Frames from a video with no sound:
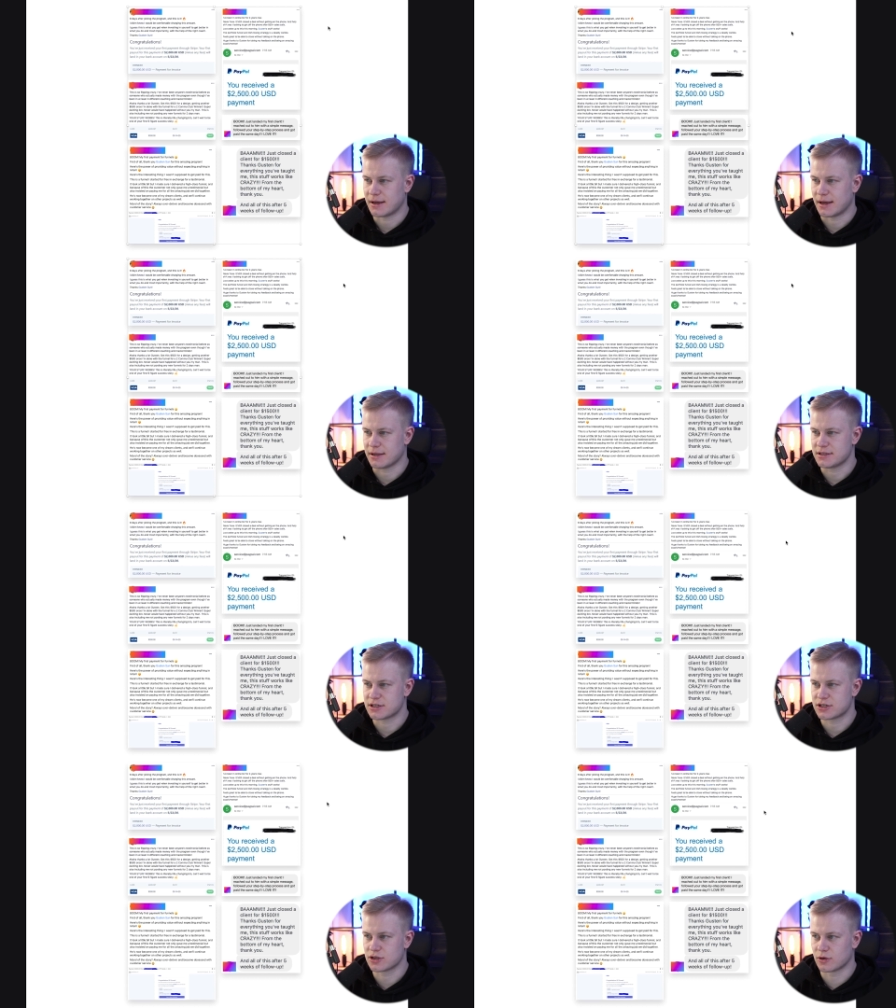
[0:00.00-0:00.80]
and
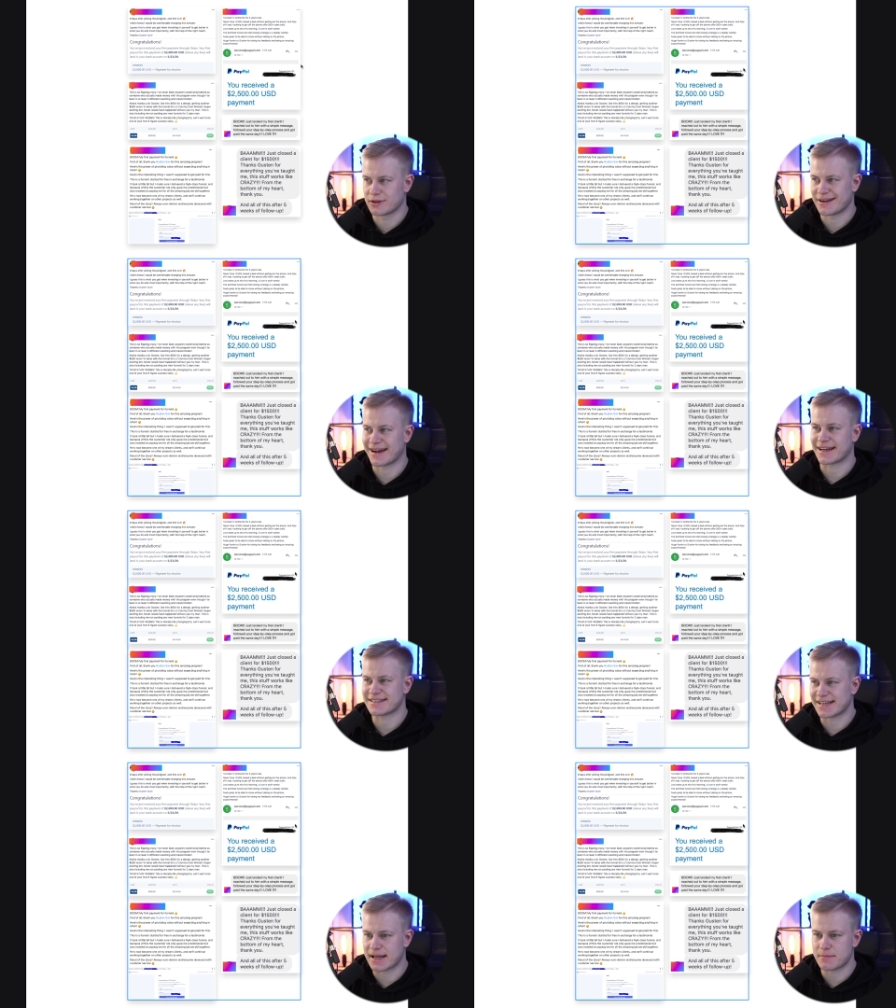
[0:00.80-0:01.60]
just show their
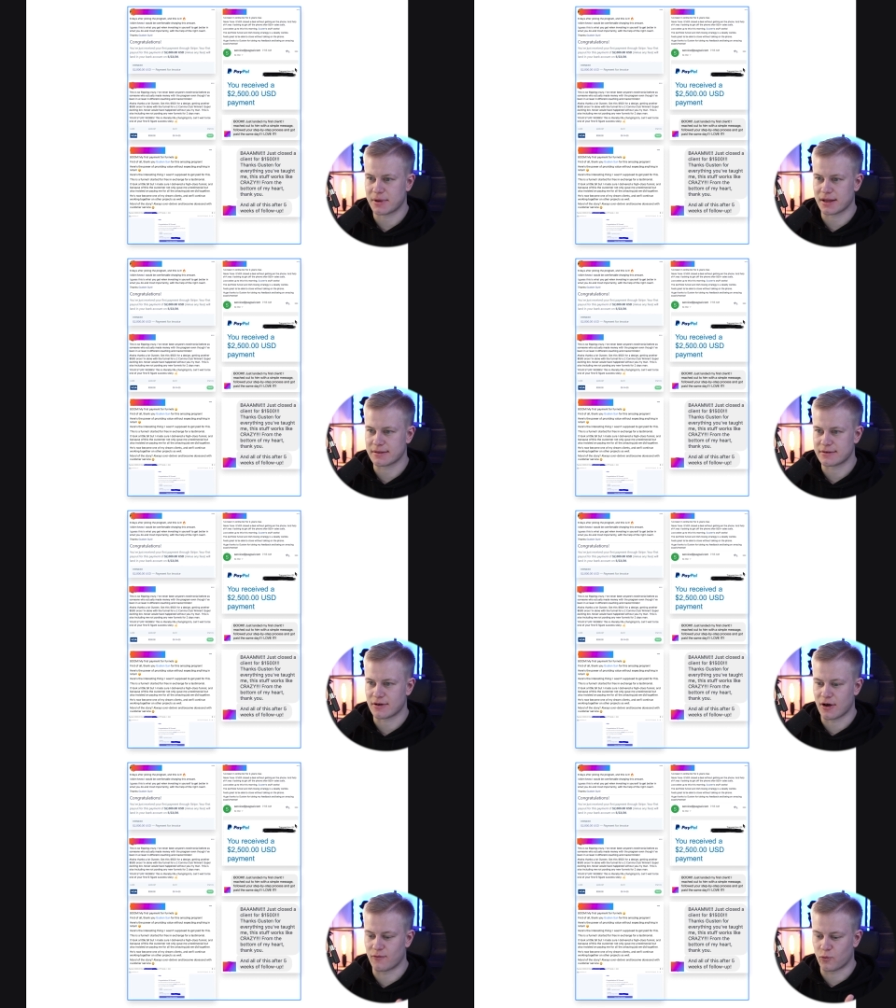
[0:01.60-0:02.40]
excitement
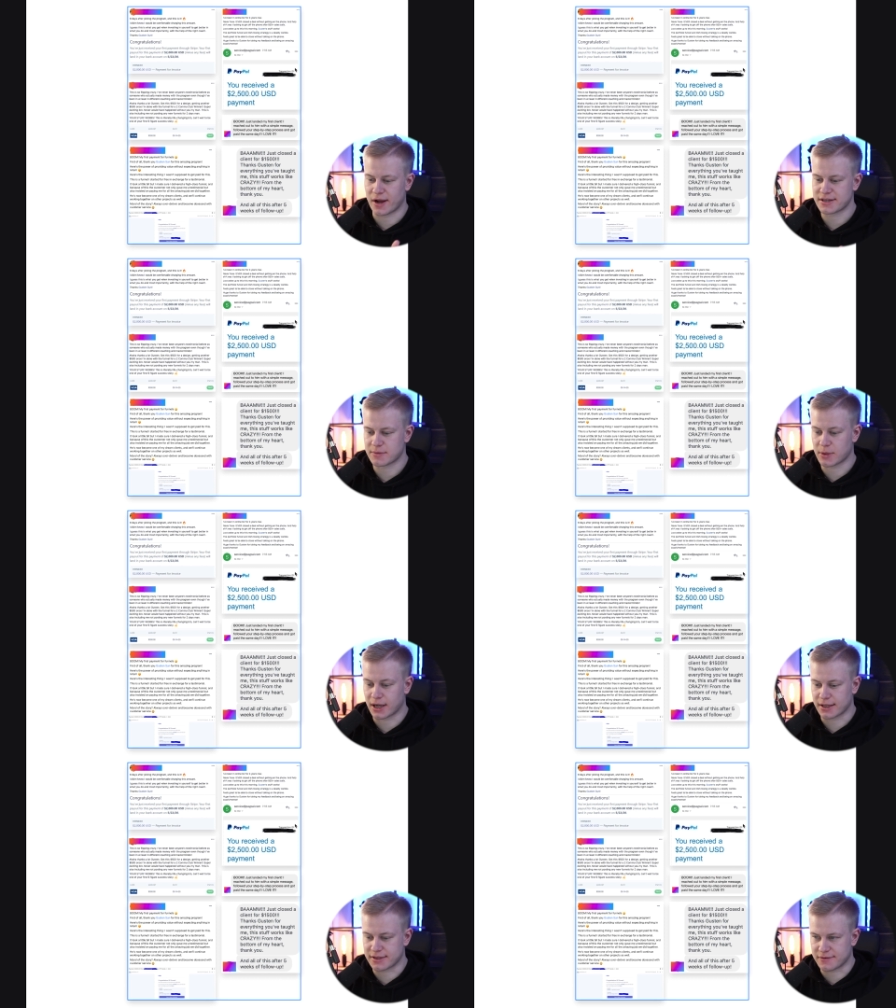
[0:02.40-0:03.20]
of when someone
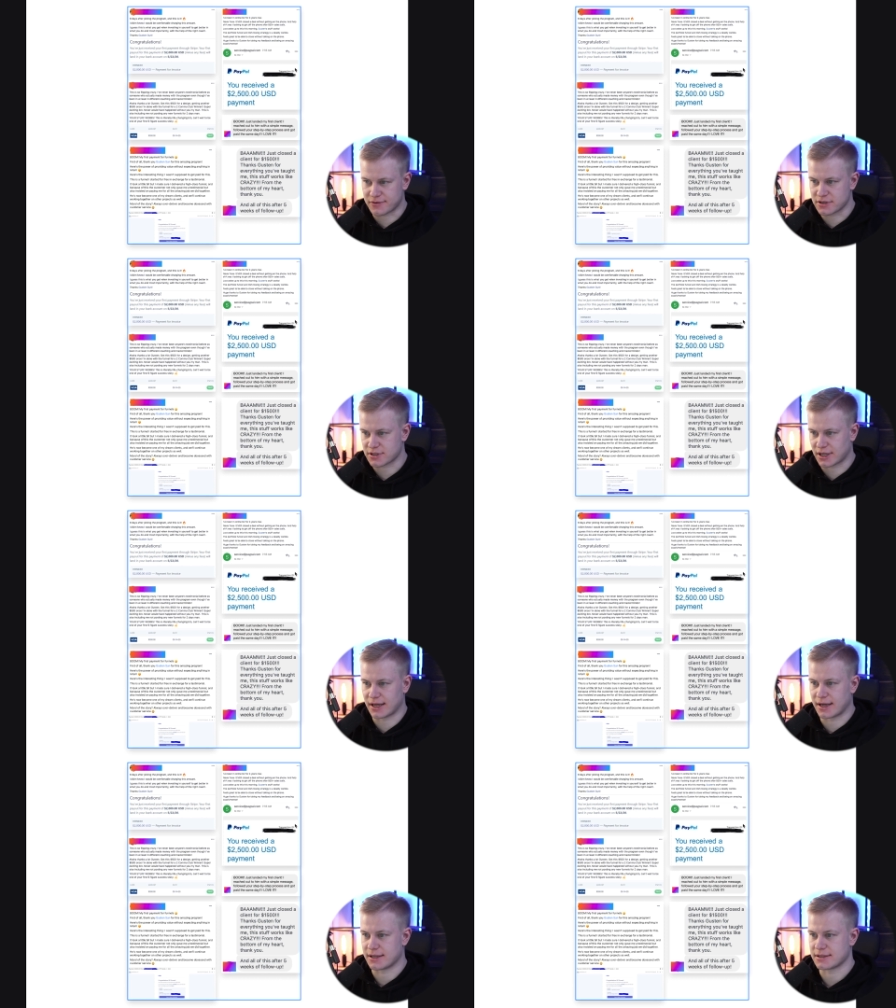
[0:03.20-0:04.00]
got their first
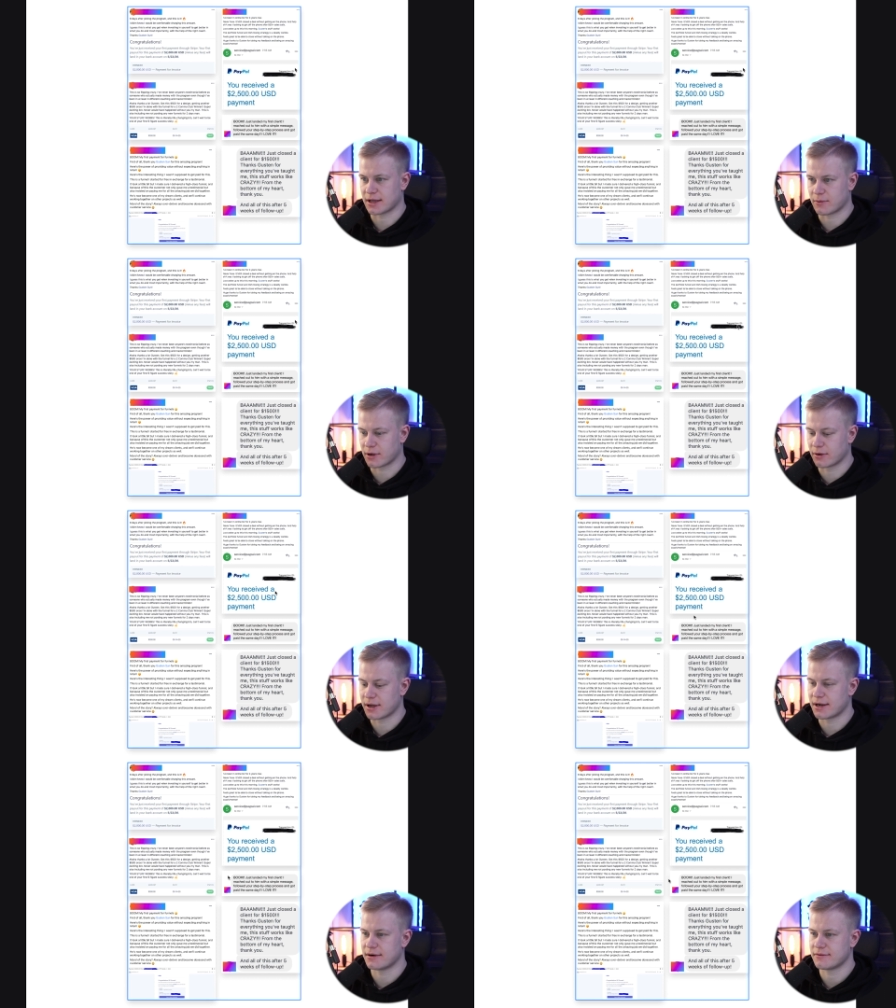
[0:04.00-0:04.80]
client. Like we go
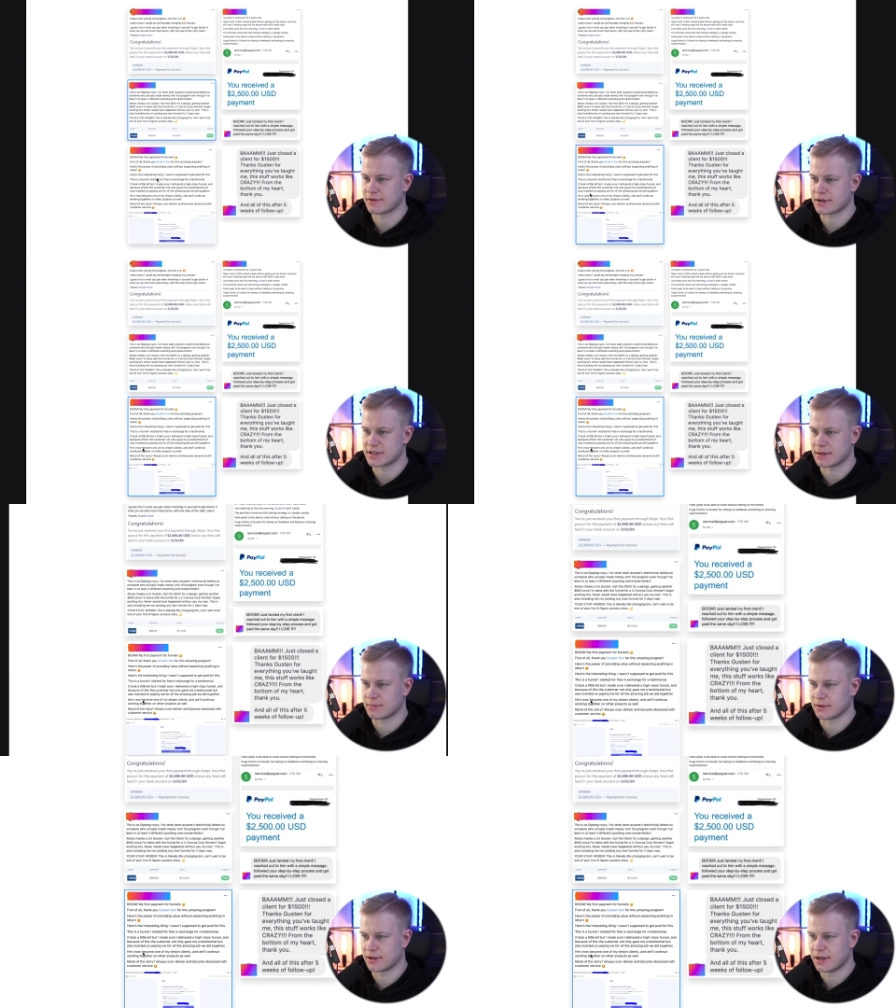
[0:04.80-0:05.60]
here, for an
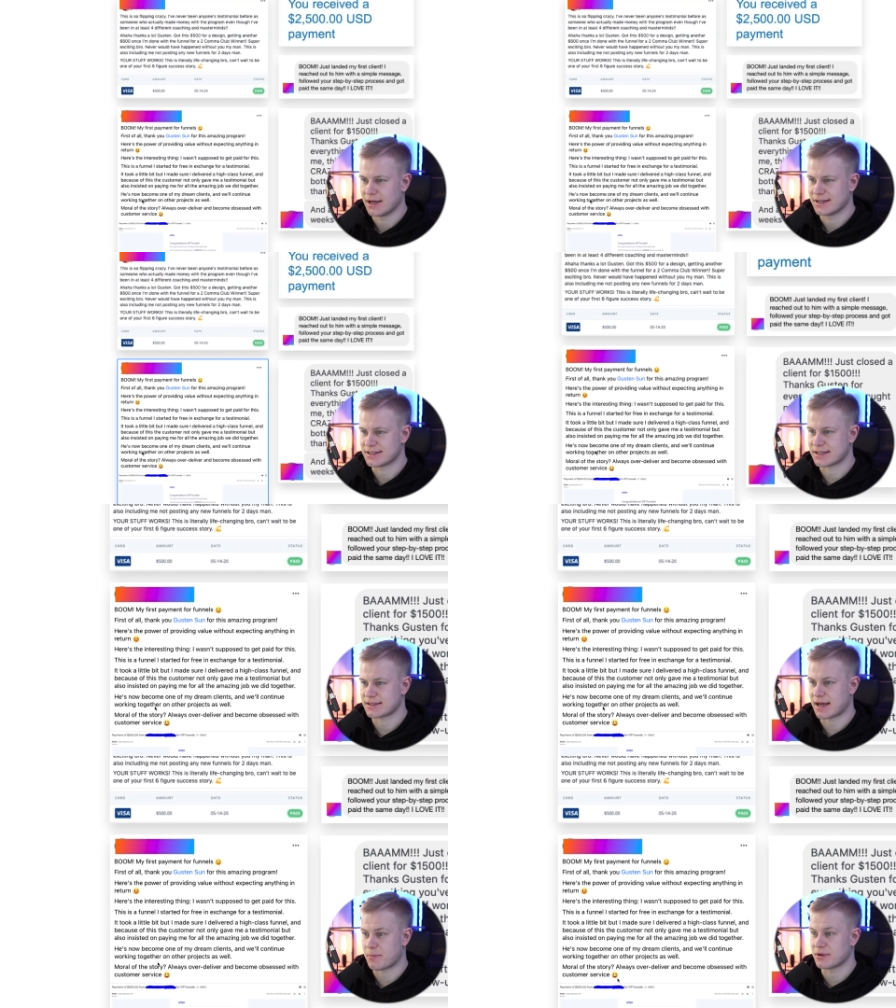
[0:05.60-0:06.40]
example,
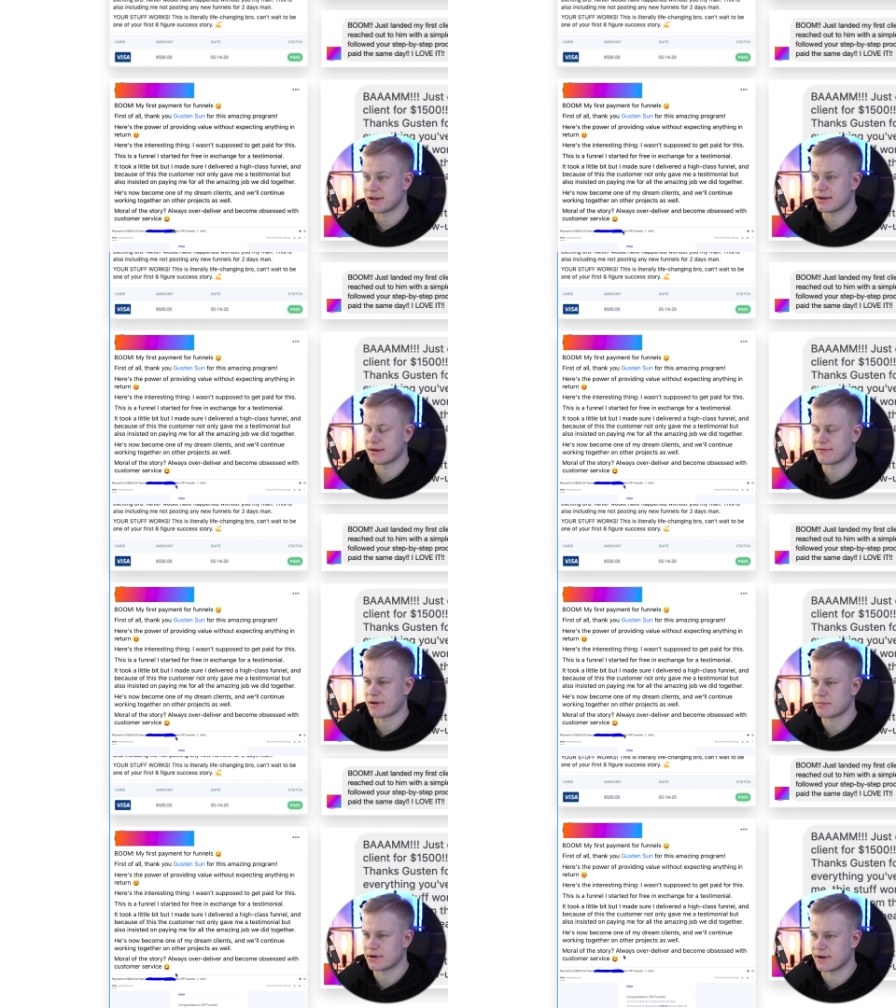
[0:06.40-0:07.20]
this happened here in
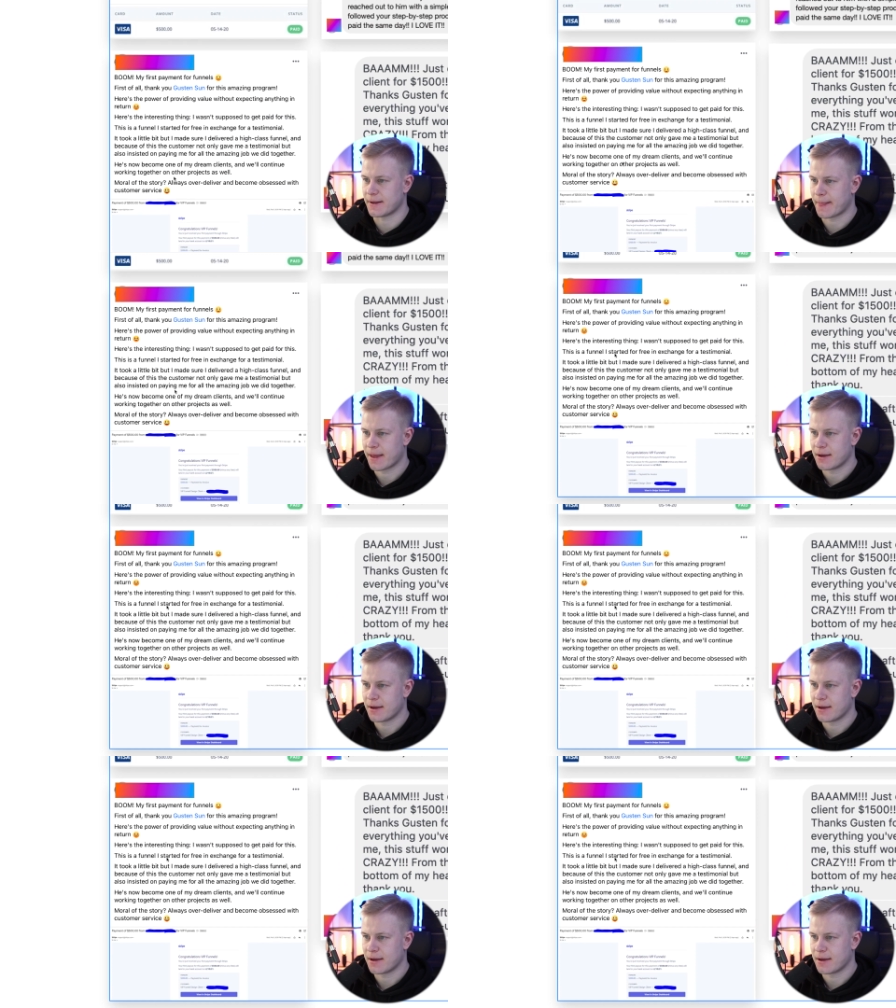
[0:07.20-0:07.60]
February.